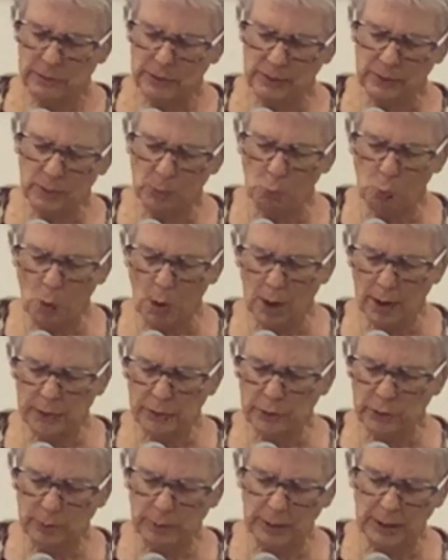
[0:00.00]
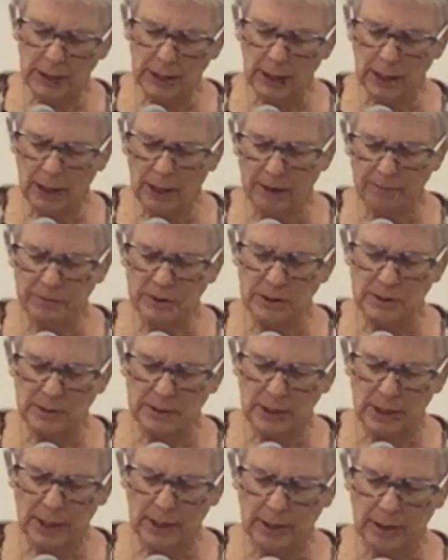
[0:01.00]
than the wandering of
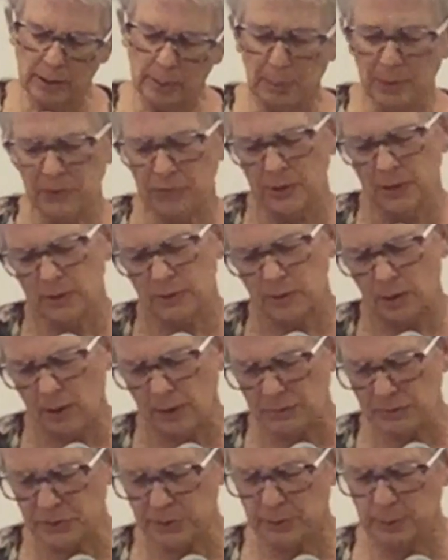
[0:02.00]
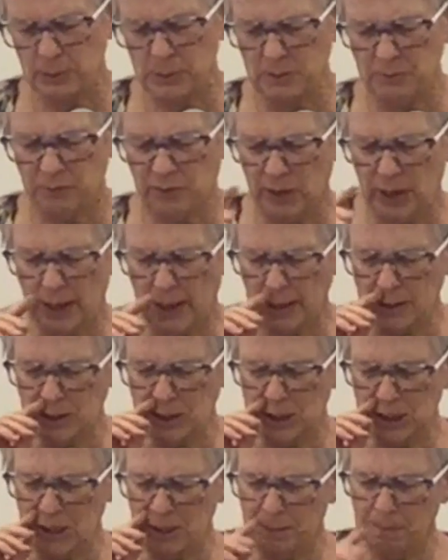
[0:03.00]
desire. But this also is
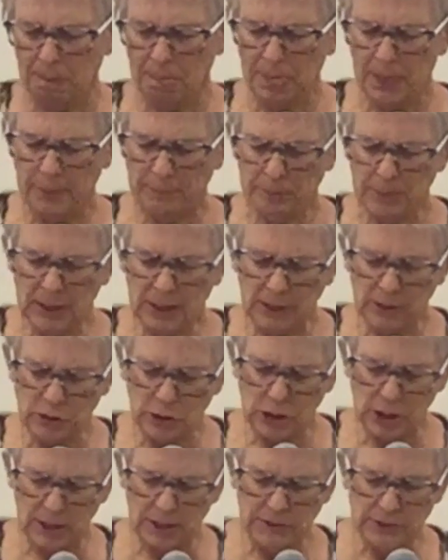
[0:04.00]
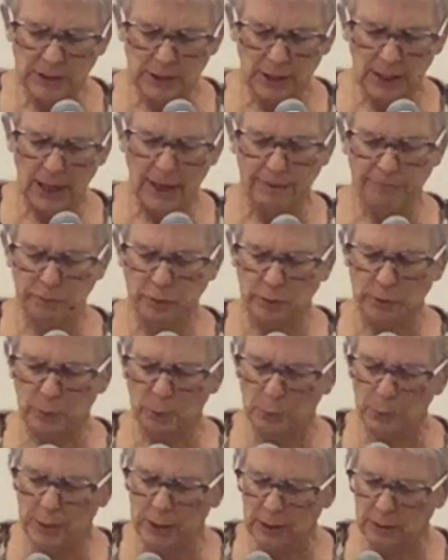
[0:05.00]
vanity and a chasing after the wind.